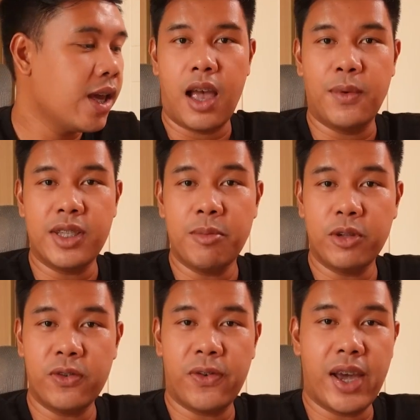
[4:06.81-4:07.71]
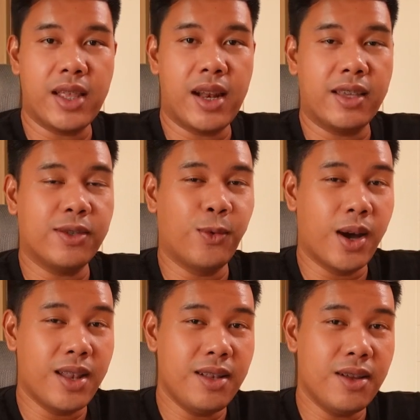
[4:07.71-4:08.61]
I was able to finalize
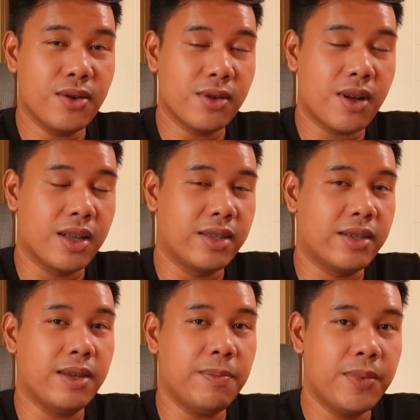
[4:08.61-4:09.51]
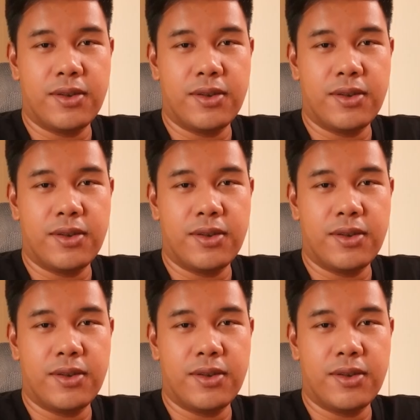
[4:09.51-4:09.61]
one logo concept.